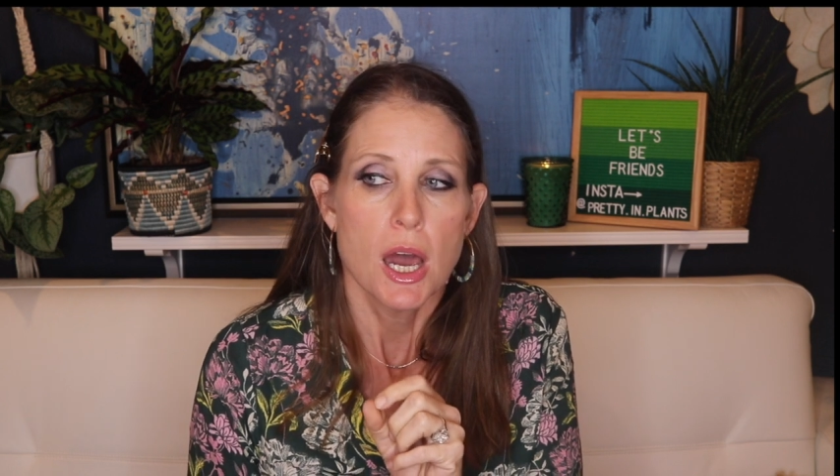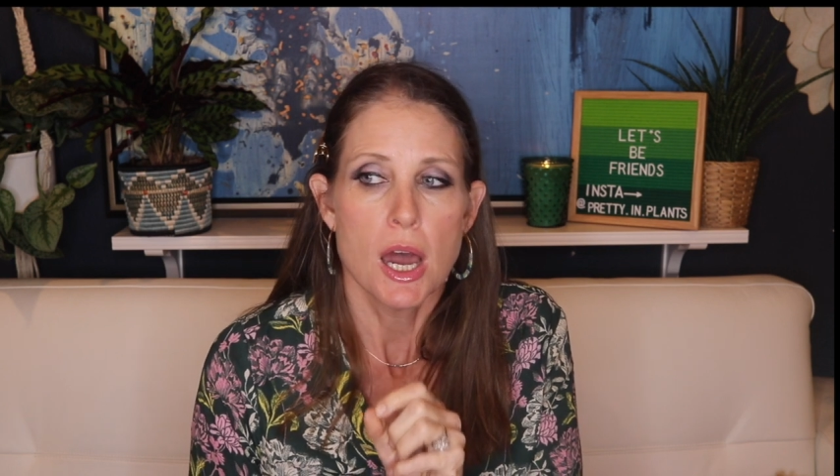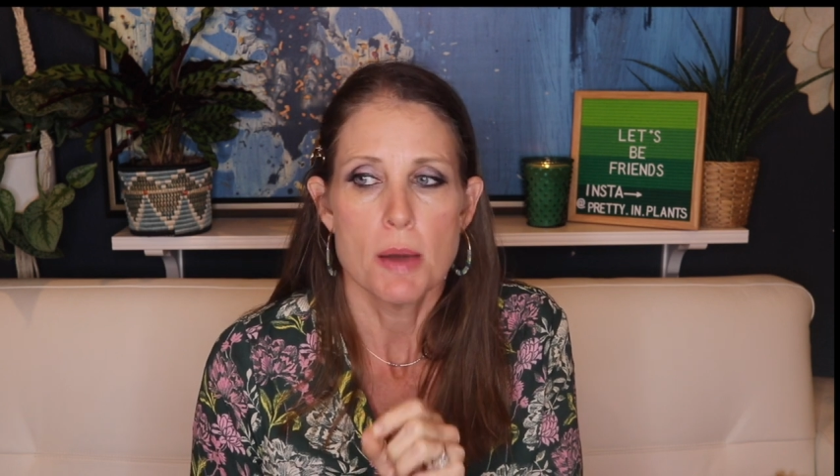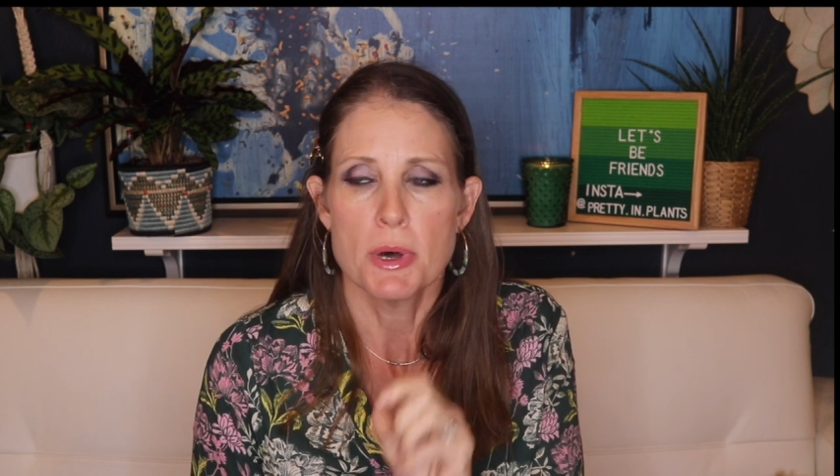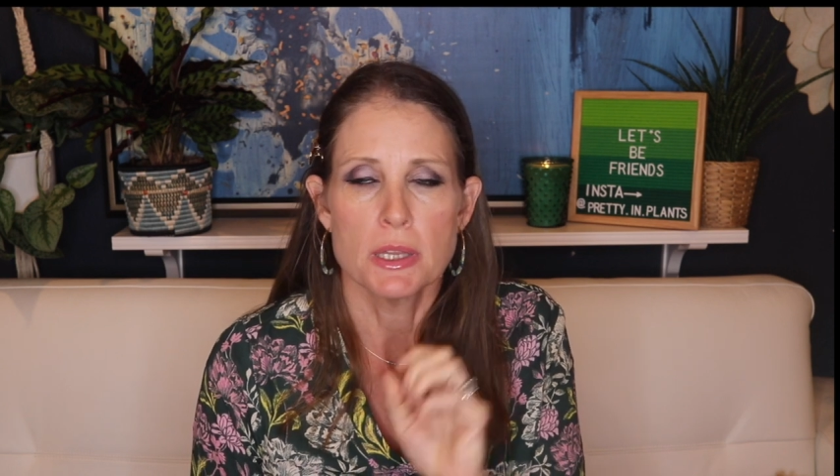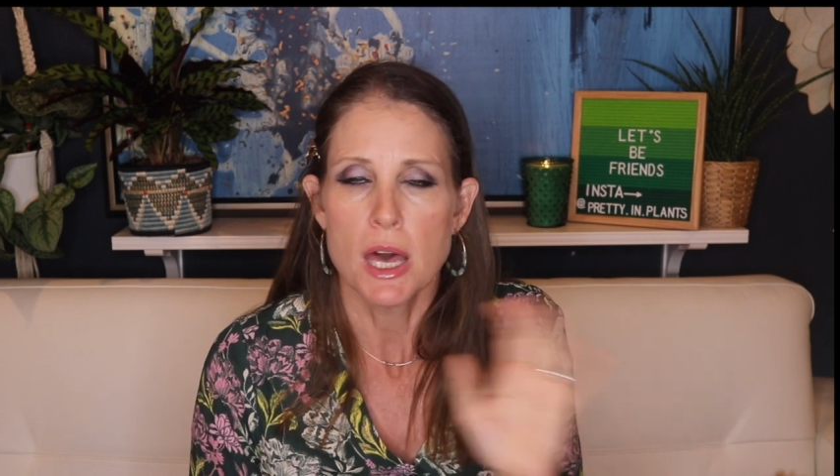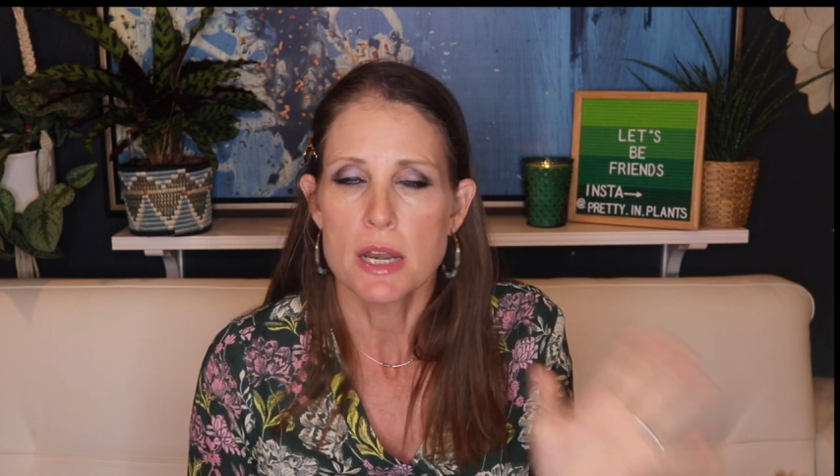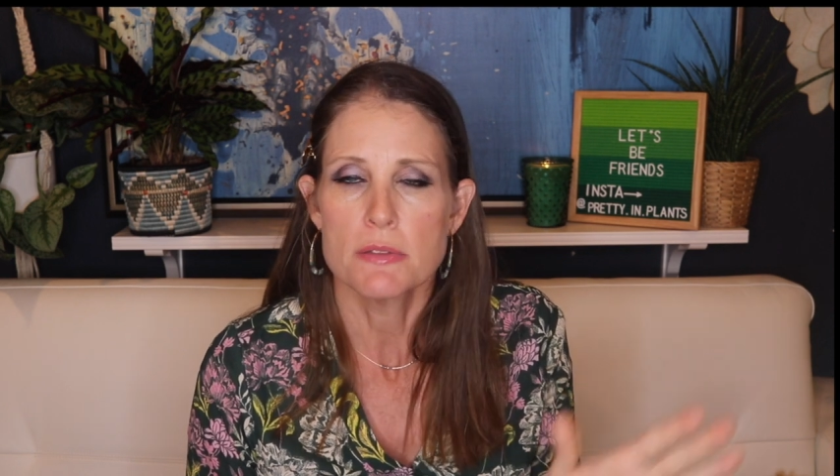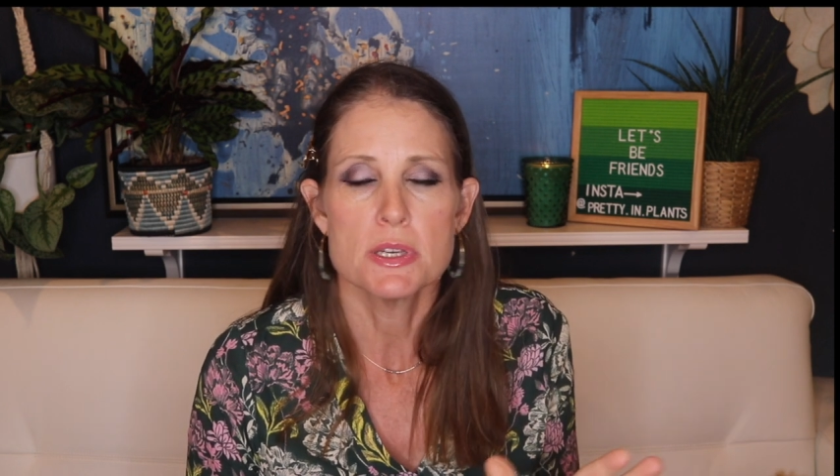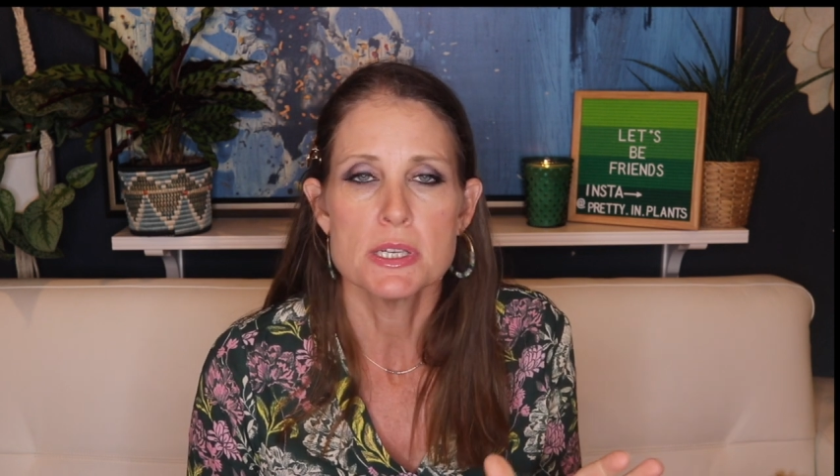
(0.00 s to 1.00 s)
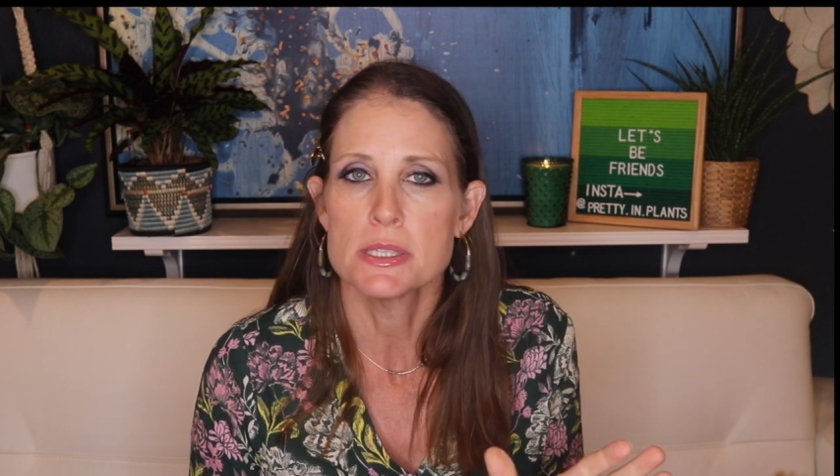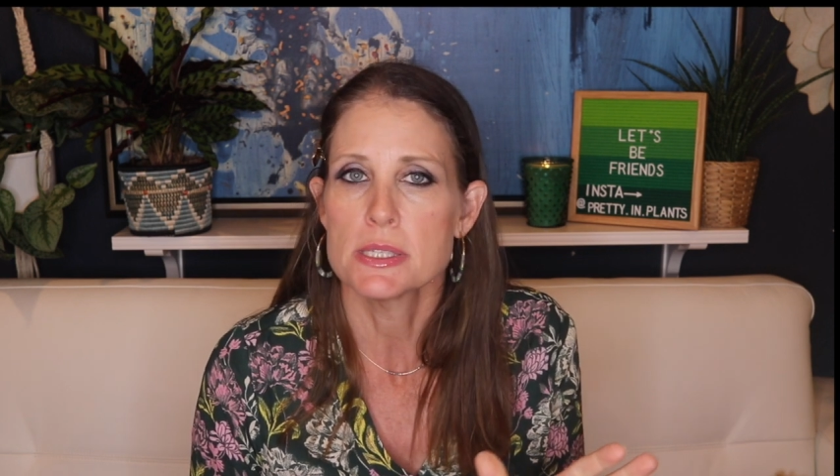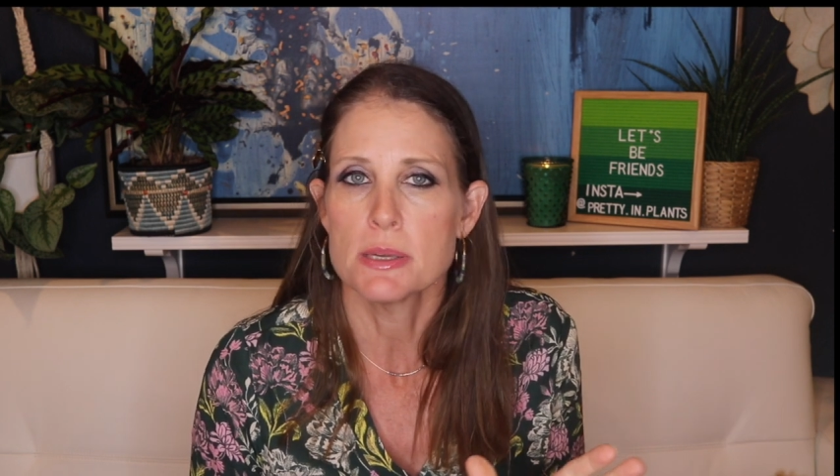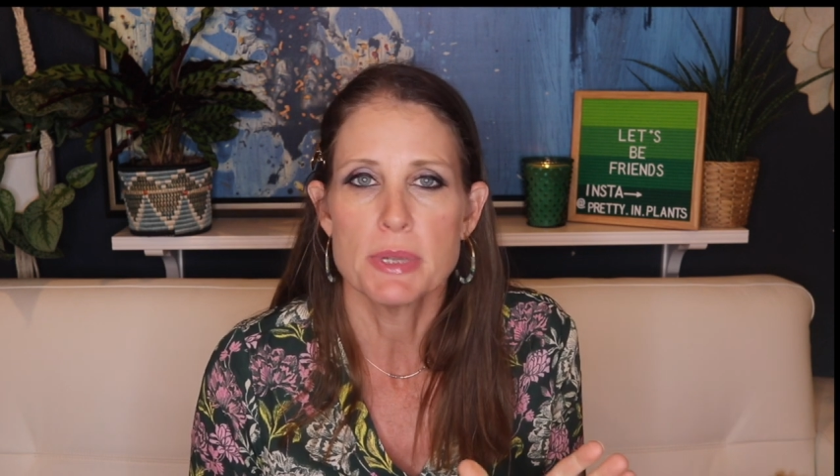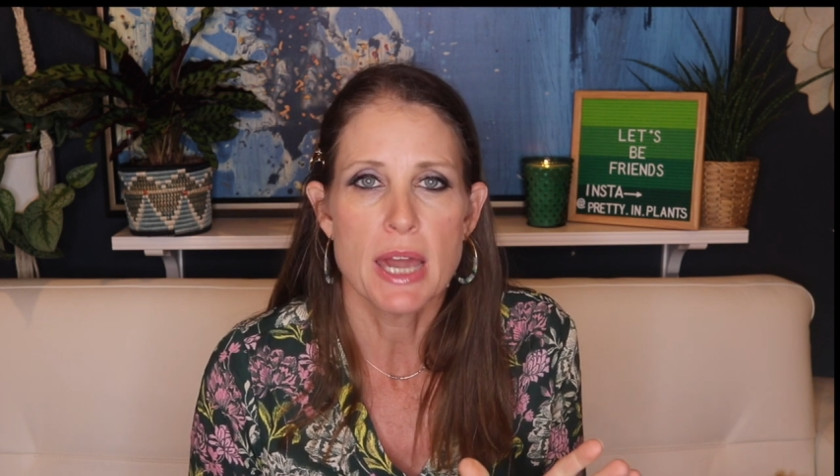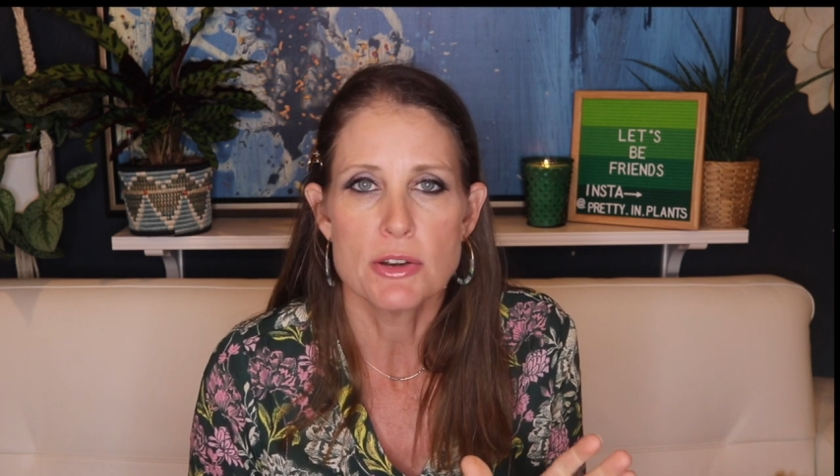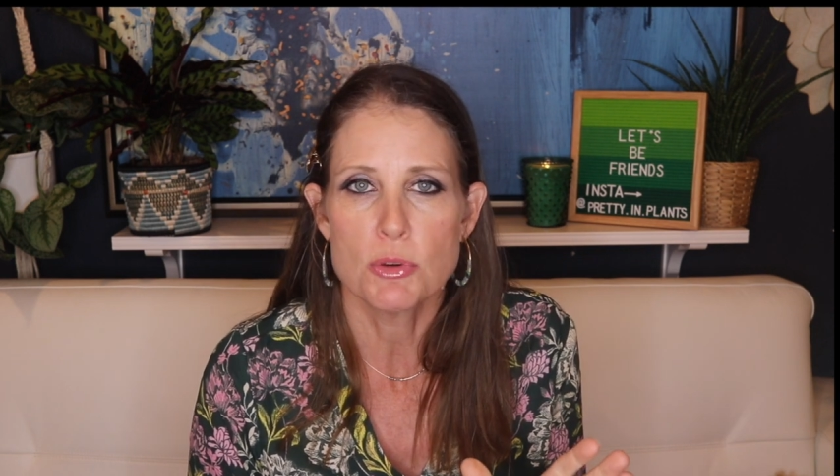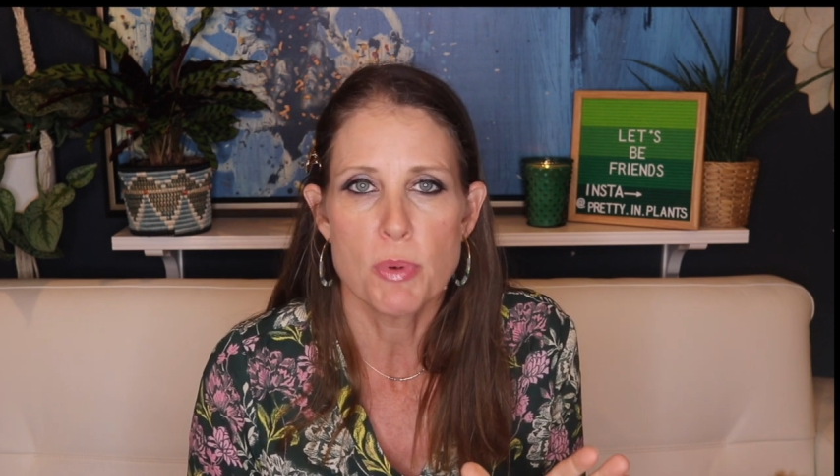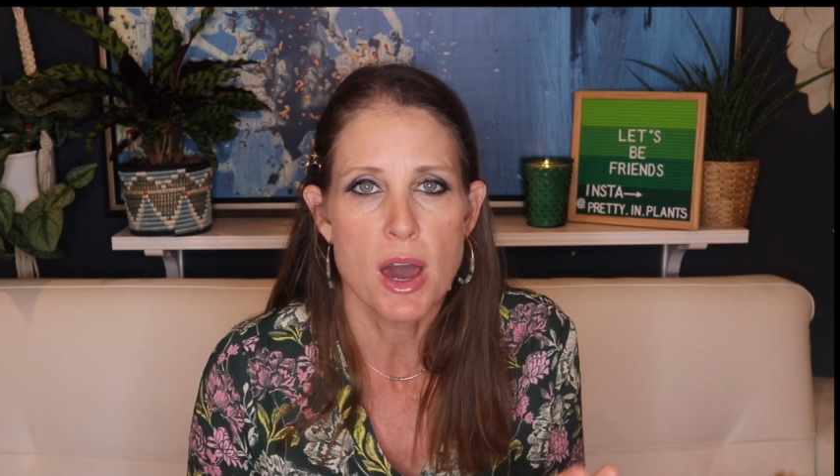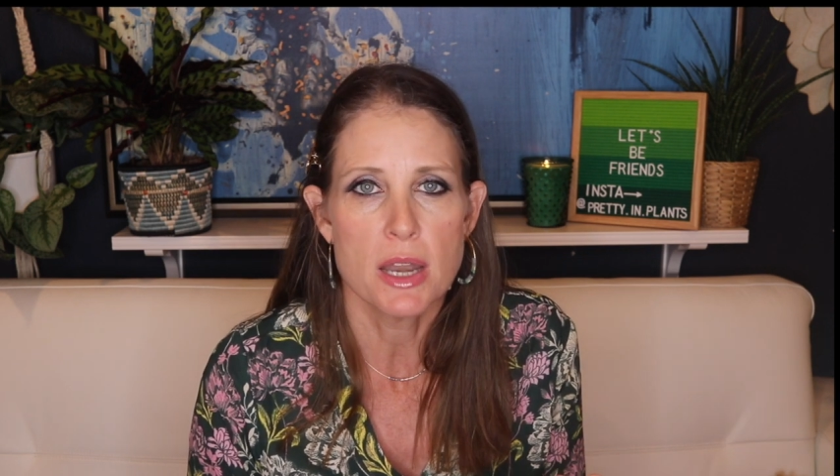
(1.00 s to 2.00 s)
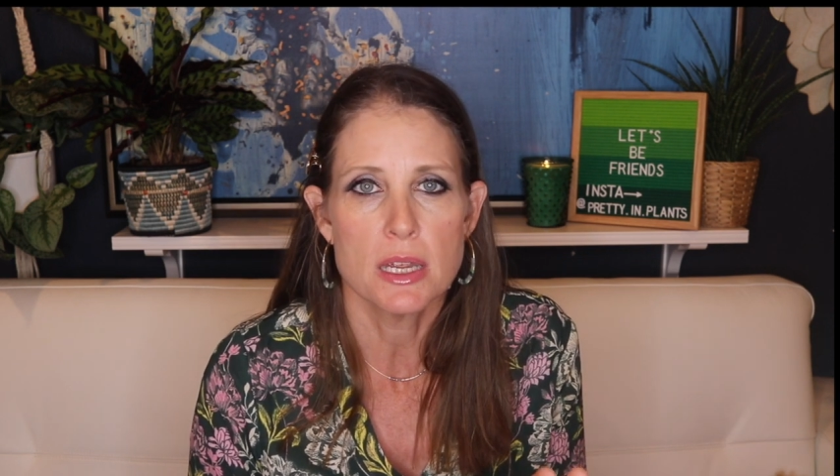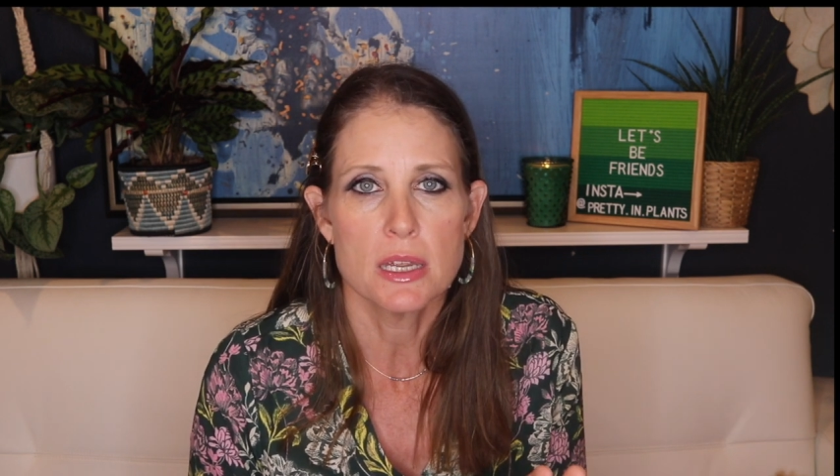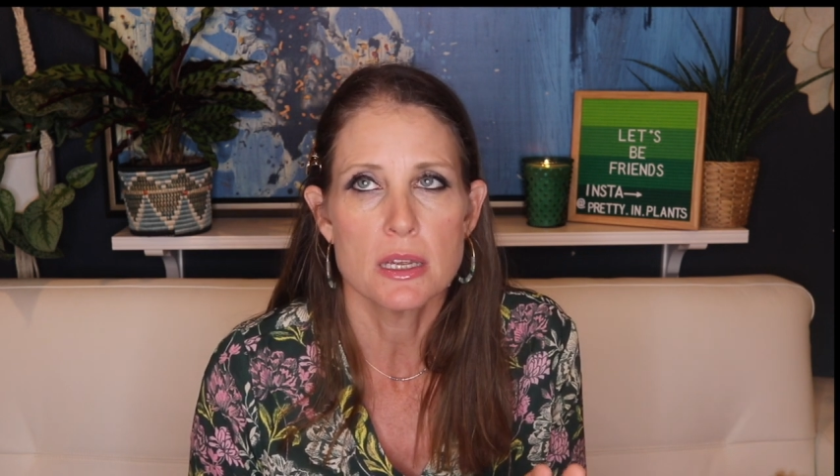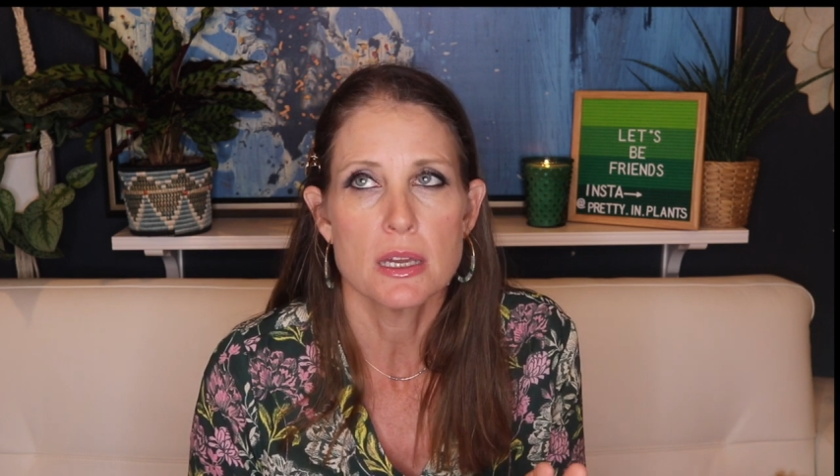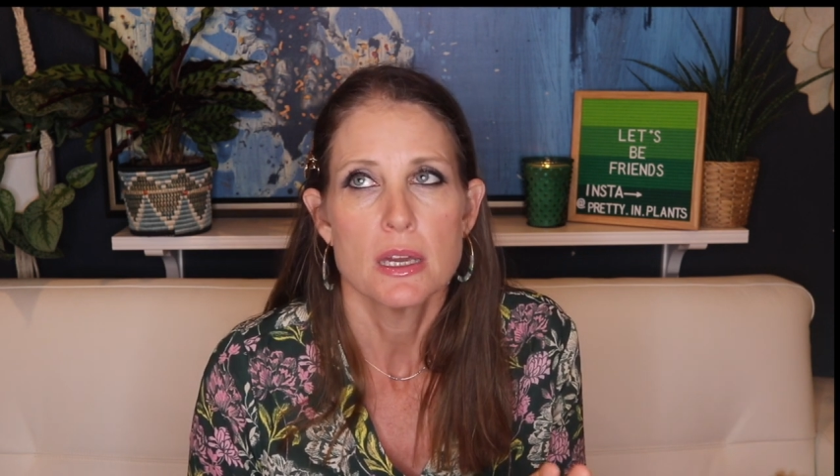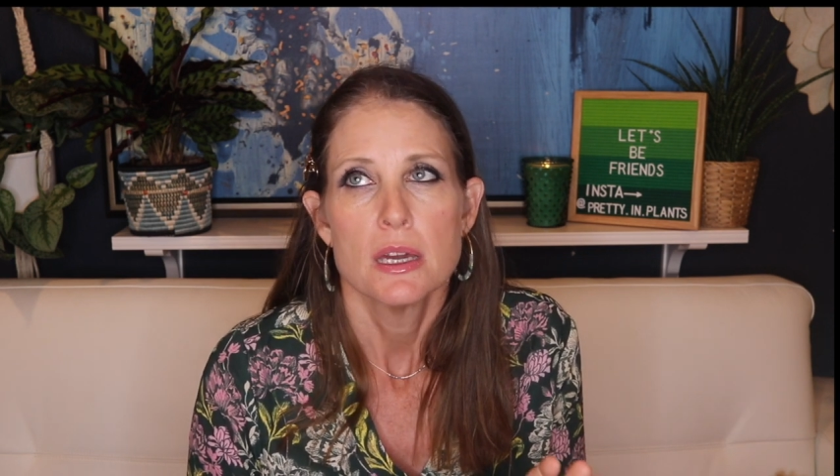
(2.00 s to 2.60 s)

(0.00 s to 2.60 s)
Um, a lot of these semi-hydroponic